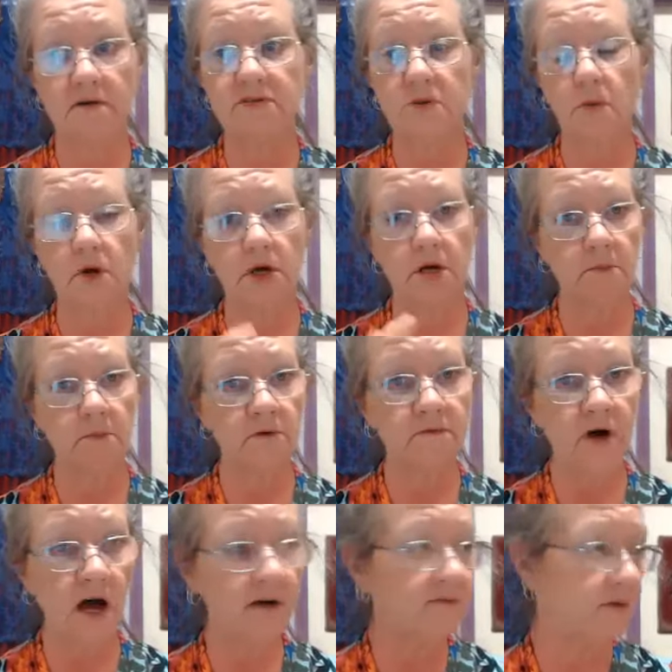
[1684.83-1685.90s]
So we're going to move
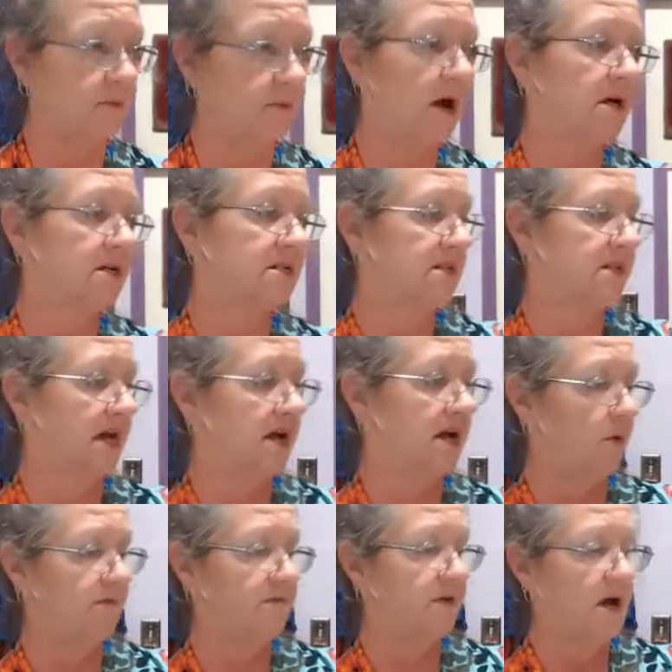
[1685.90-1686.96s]
on from there because I think
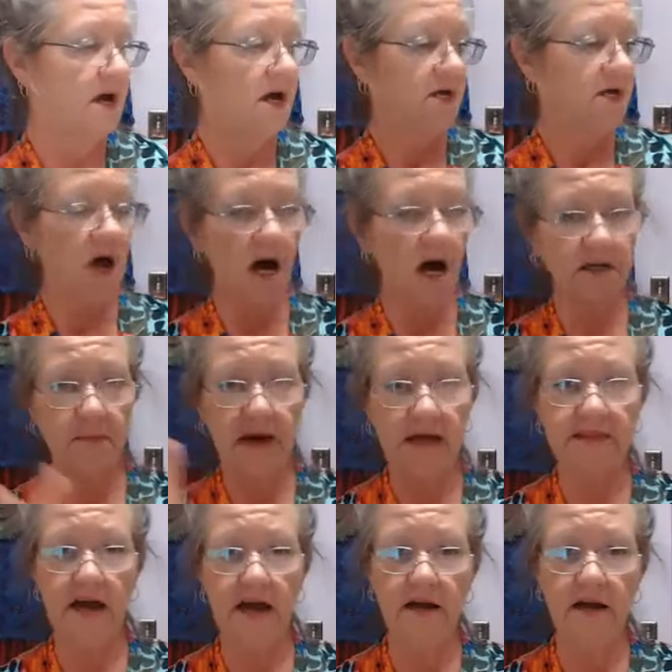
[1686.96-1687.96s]
we've talked about that.